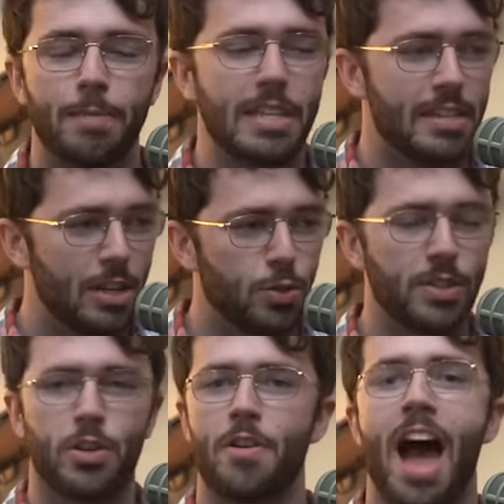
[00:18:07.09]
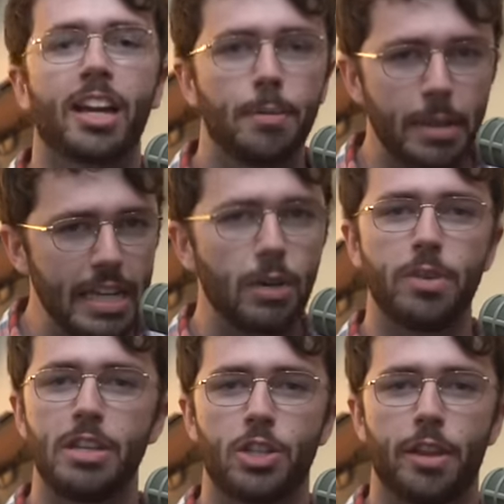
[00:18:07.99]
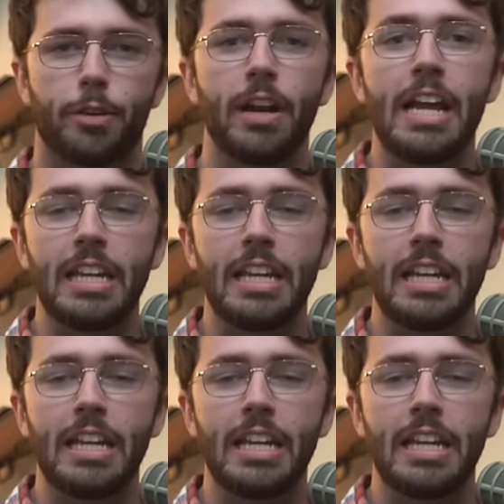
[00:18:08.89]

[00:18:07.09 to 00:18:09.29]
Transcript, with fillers: These interests are not competing with each other,